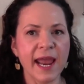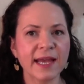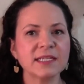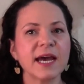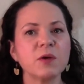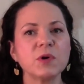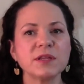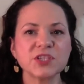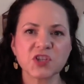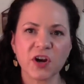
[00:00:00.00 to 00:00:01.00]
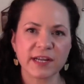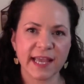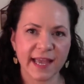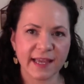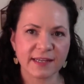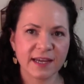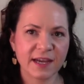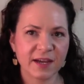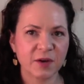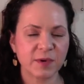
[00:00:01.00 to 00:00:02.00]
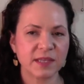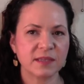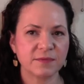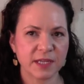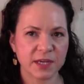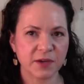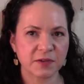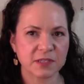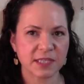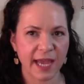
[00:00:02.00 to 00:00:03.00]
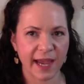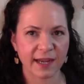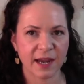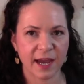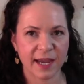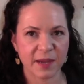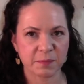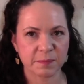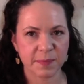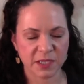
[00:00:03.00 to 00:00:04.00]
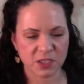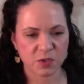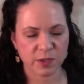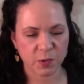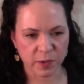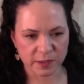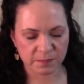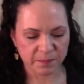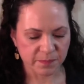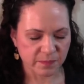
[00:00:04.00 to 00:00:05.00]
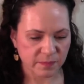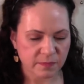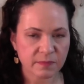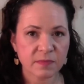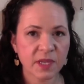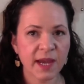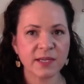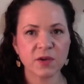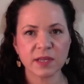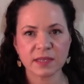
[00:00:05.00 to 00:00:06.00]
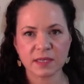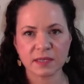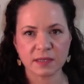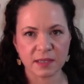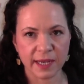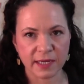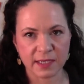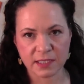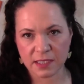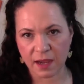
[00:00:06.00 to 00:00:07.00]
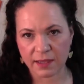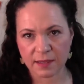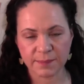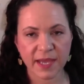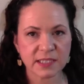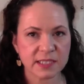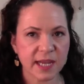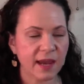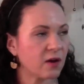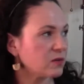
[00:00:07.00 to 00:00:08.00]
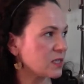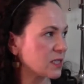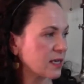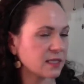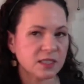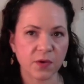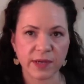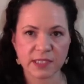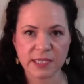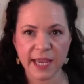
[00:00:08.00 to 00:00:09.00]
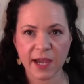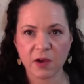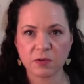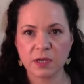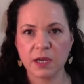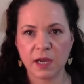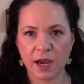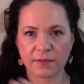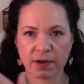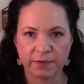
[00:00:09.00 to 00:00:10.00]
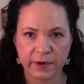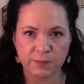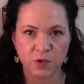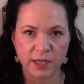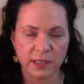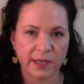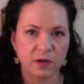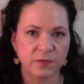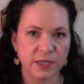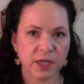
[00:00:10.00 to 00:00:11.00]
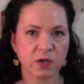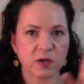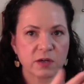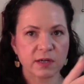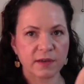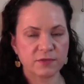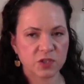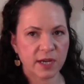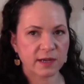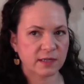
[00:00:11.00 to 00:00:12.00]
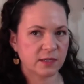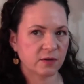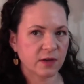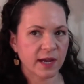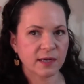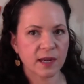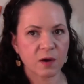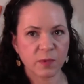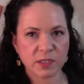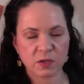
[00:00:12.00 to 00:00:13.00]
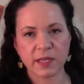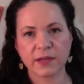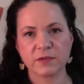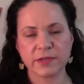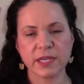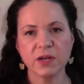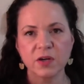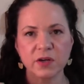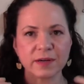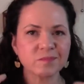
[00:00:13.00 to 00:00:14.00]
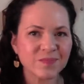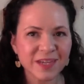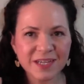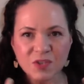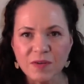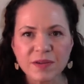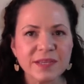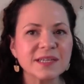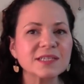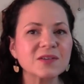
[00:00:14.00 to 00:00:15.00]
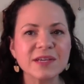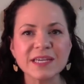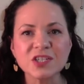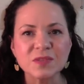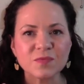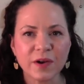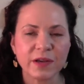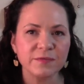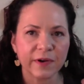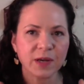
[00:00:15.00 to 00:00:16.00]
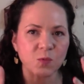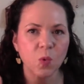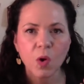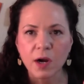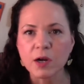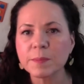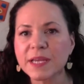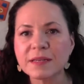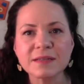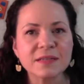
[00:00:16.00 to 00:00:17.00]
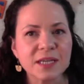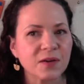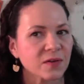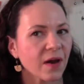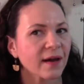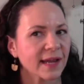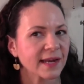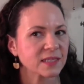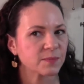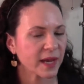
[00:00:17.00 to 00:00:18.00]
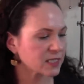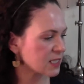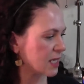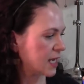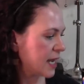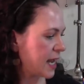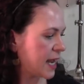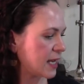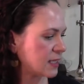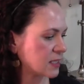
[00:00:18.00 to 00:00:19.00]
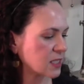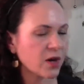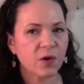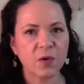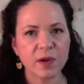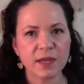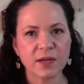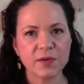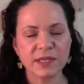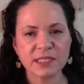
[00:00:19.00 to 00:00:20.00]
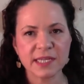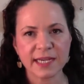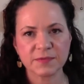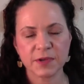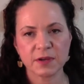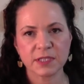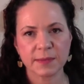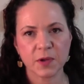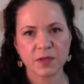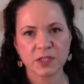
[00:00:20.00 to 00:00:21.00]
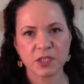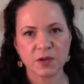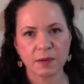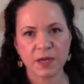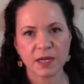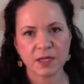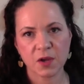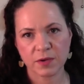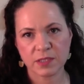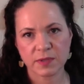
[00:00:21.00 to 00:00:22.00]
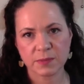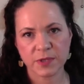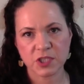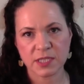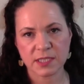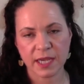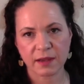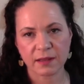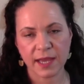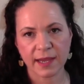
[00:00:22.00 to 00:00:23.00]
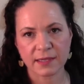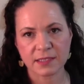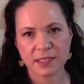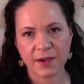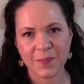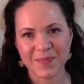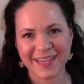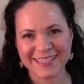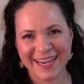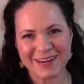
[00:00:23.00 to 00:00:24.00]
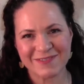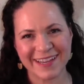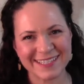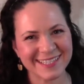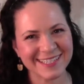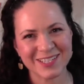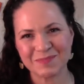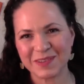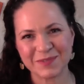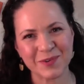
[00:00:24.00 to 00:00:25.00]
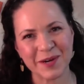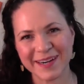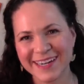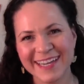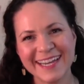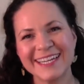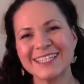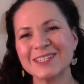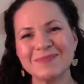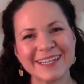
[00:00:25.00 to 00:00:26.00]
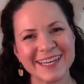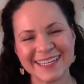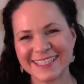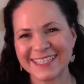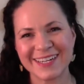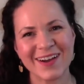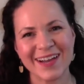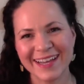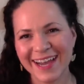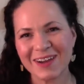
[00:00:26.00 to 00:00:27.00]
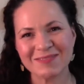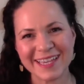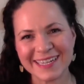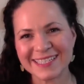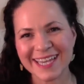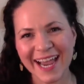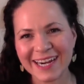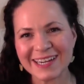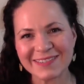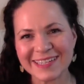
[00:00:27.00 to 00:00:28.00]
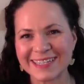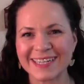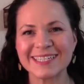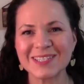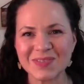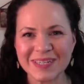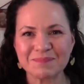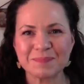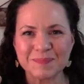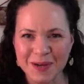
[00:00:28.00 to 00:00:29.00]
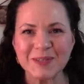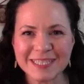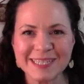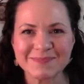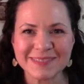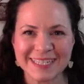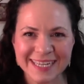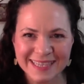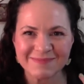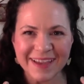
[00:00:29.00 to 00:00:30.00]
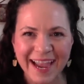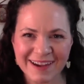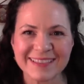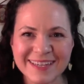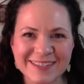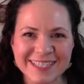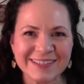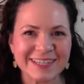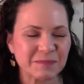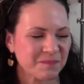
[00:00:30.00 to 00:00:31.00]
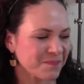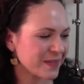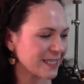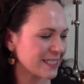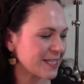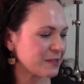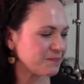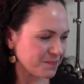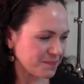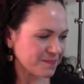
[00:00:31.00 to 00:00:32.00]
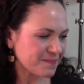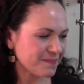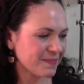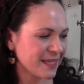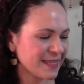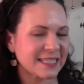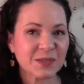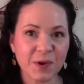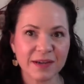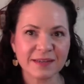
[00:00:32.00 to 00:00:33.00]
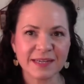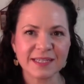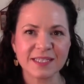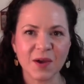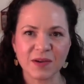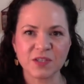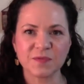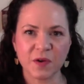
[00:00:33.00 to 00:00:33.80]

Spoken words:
And I will start again with the videos that I meant to record. I know that the lighting is not the best now. The sun is going down. I've got very bright light over here, and I've, you know, kind of got window light over here, and so everything is looking just very, very warm and, you know, not at its best. So, you know, these next videos that I'm going to do, I'm not going to go into as much detail as I went into before, just because, you know, I'm getting tired of it, and I just want to post them and get them out there to you. So this one is going to